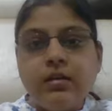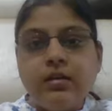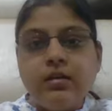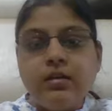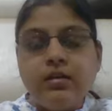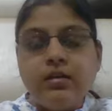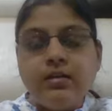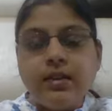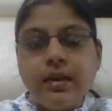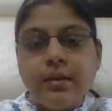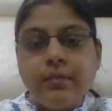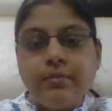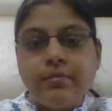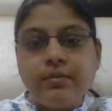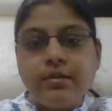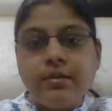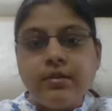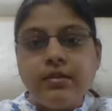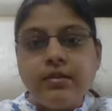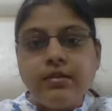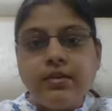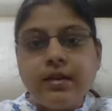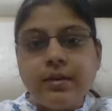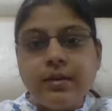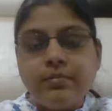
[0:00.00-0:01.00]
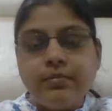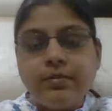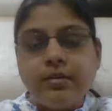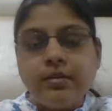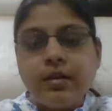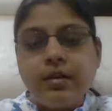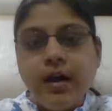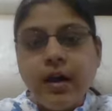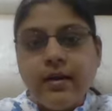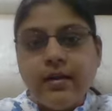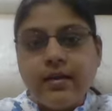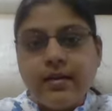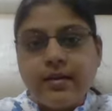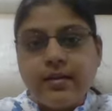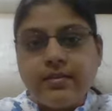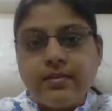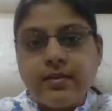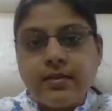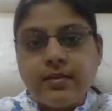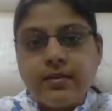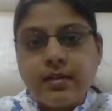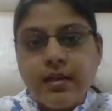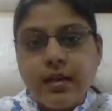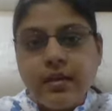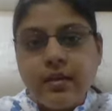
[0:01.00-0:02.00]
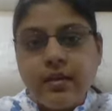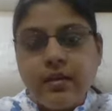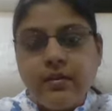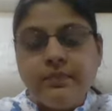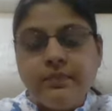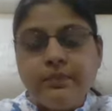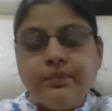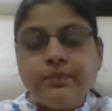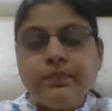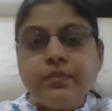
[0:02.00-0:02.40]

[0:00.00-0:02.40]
receptor kinase is there,